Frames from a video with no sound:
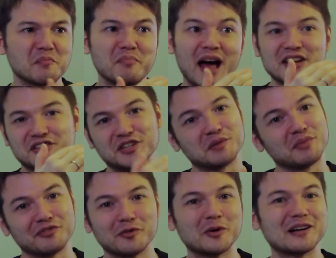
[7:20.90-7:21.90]
bastion
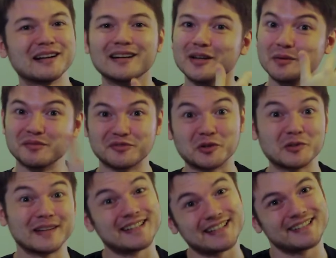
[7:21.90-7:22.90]
before
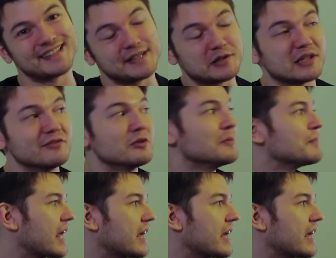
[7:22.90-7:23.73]
reaching senior level.